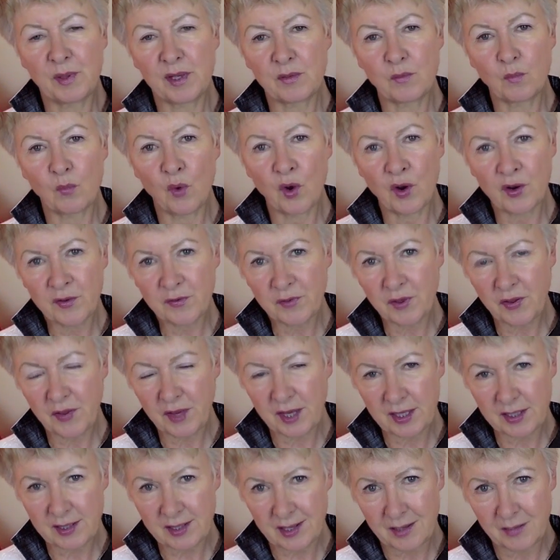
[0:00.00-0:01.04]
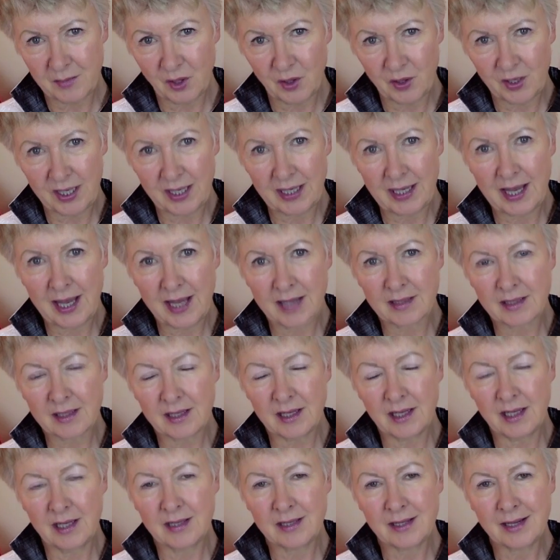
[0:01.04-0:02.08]
but one of the things I'm looking at
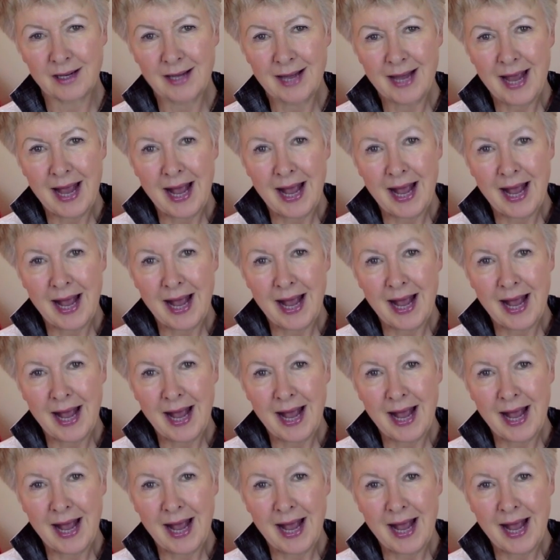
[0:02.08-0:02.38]
is